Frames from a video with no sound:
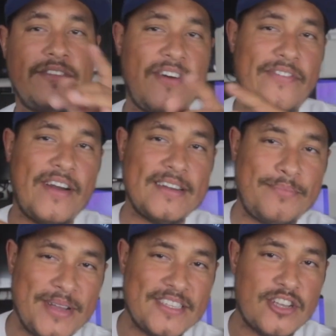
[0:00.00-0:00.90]
If I find a
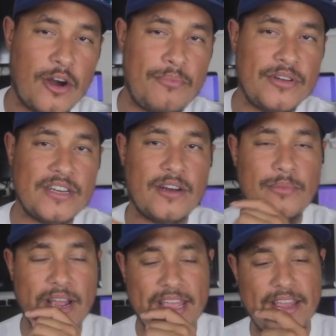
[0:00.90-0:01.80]
picture, I'll put it
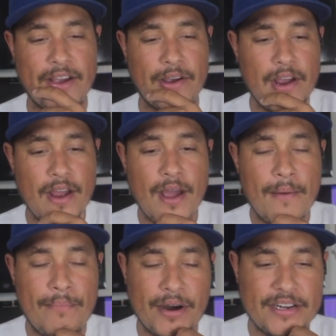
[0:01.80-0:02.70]
up right here.
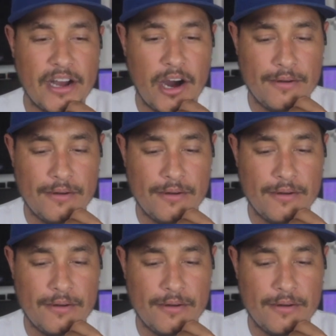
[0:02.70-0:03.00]
But